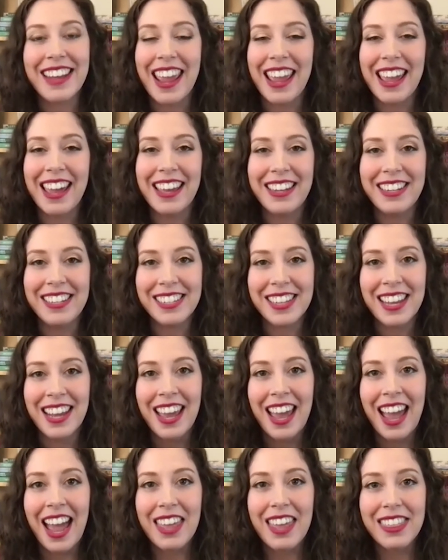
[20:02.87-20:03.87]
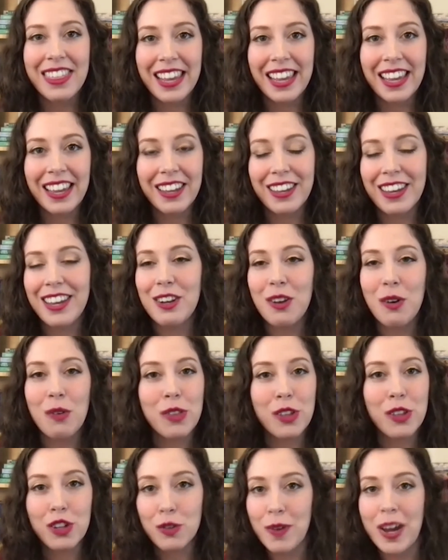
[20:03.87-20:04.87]
And I think,
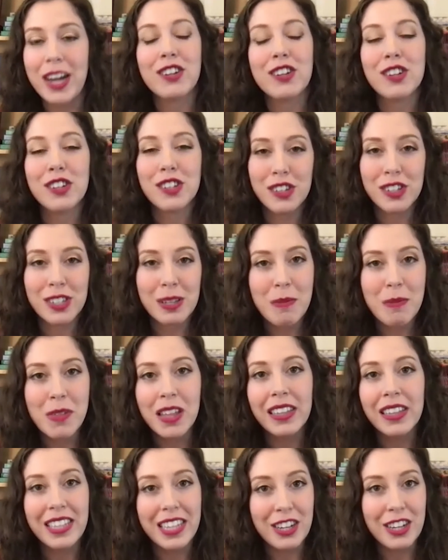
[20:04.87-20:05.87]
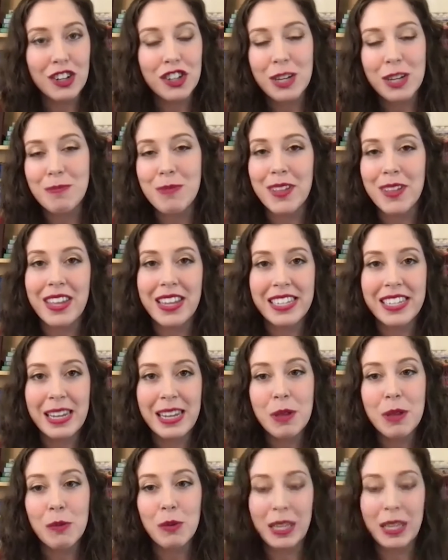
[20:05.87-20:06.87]
the directors are some of the leadership on that
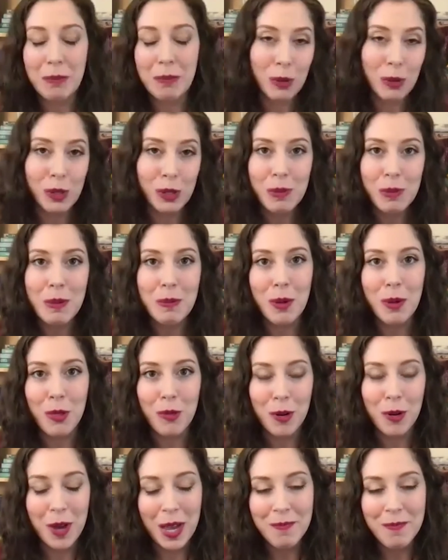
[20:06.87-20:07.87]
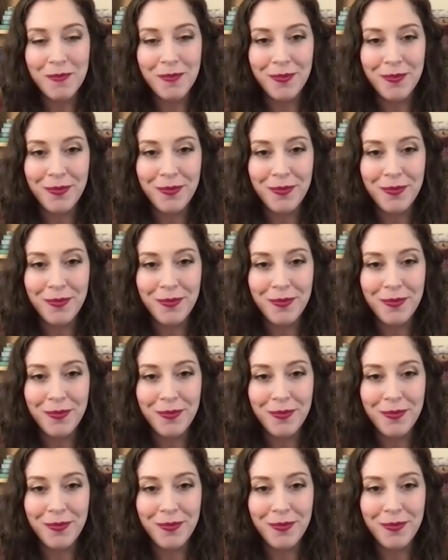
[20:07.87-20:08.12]
team that really pulls people through it.